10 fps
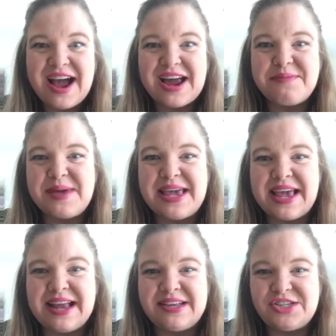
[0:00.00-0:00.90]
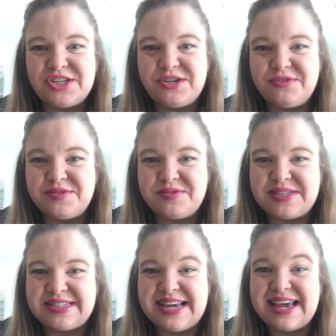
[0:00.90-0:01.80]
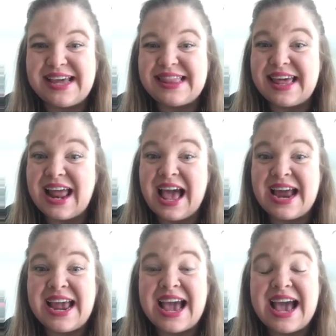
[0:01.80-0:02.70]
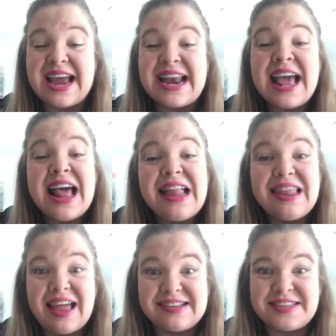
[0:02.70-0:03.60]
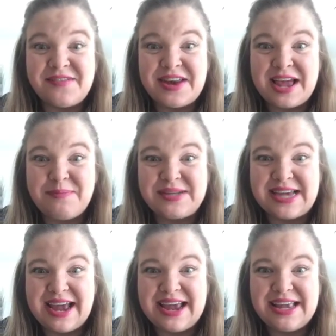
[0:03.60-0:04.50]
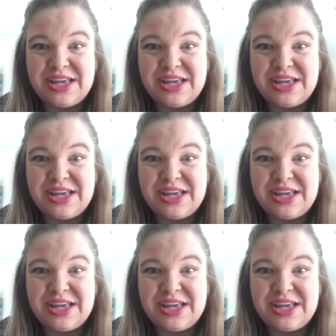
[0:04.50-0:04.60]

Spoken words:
I began to see that I had less of an appetite.